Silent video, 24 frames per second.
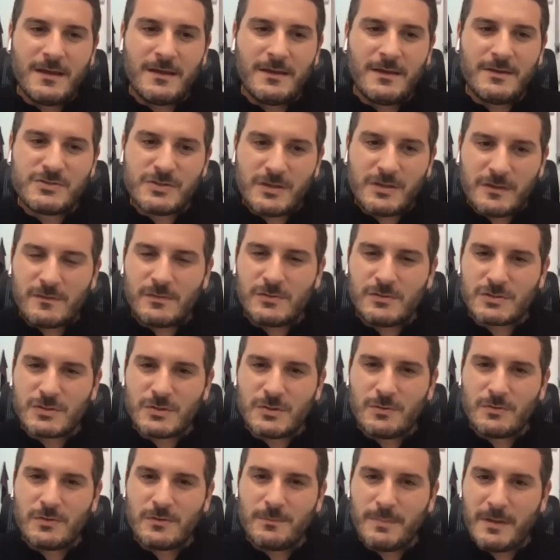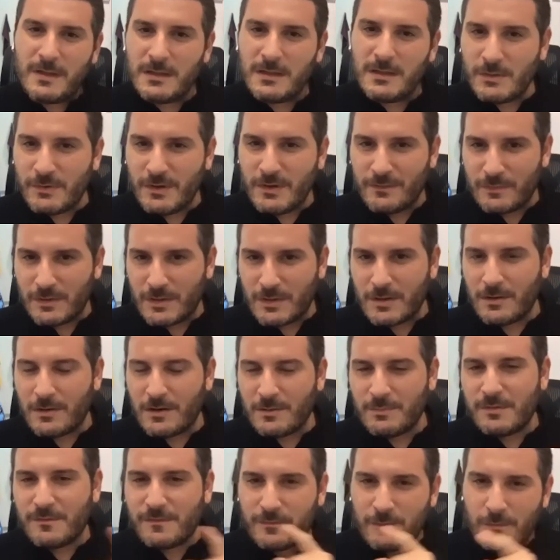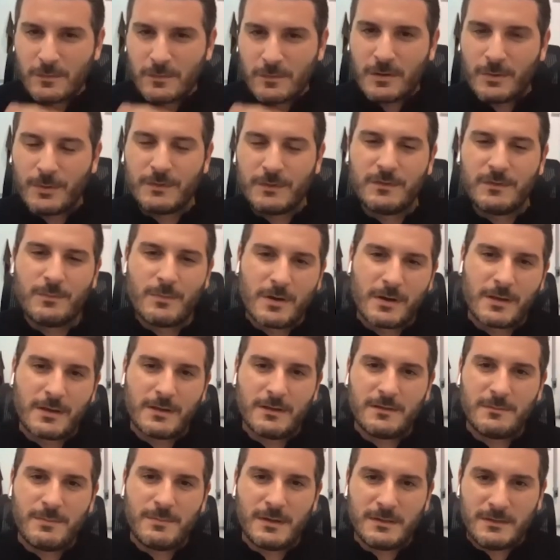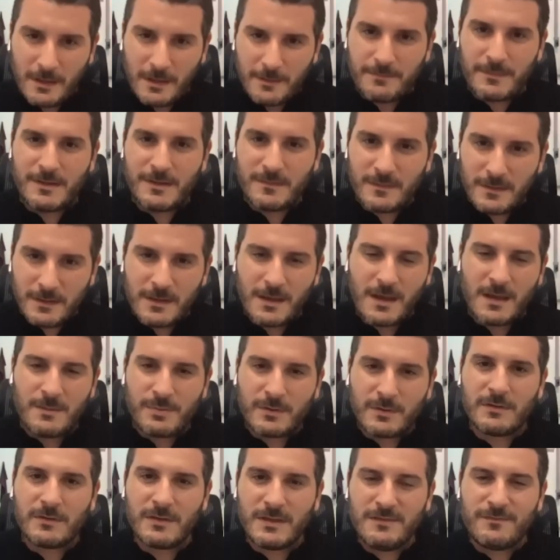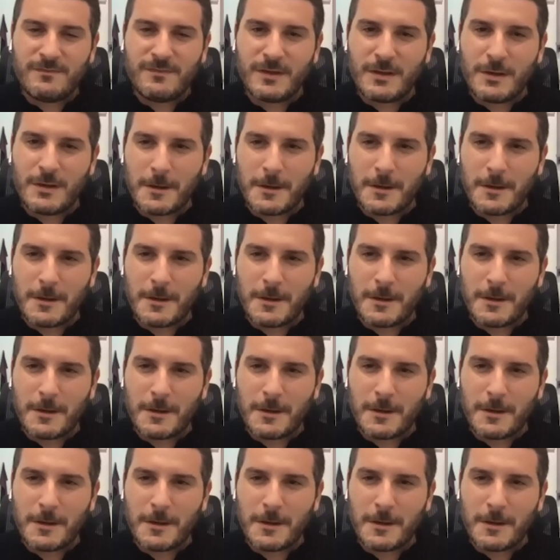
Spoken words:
just to show the pedigree of the car before going to market. But yeah, it's going to happen on the EV car.